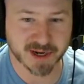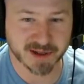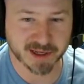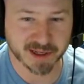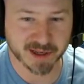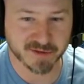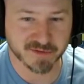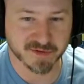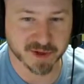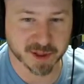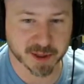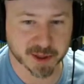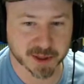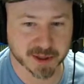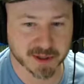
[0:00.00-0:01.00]
I like that
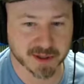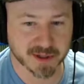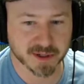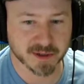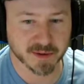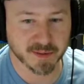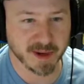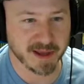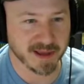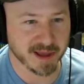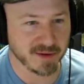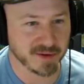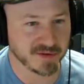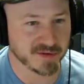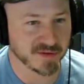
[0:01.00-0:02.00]
fish. We'll buy that one